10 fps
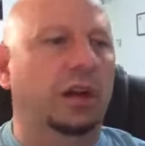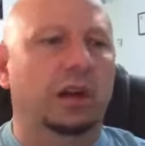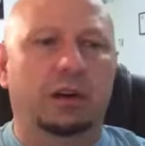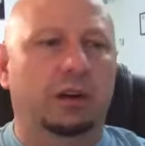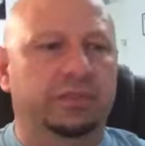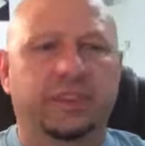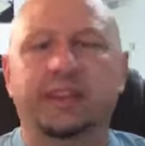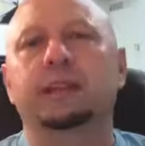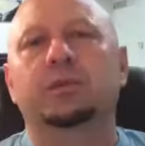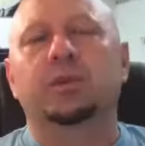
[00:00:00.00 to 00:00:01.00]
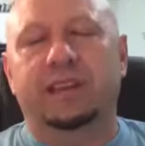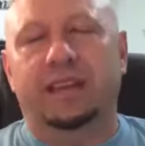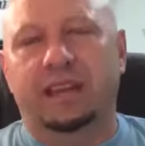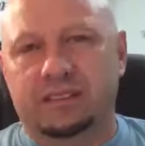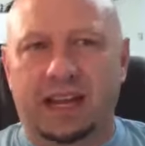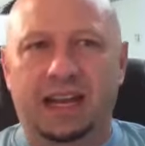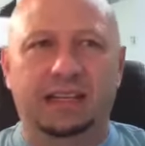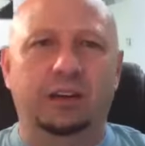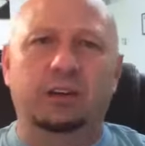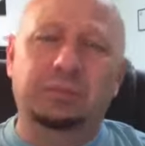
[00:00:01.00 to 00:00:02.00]
you know dealing with
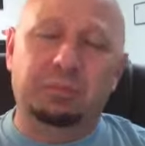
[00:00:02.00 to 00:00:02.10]
anxiety or in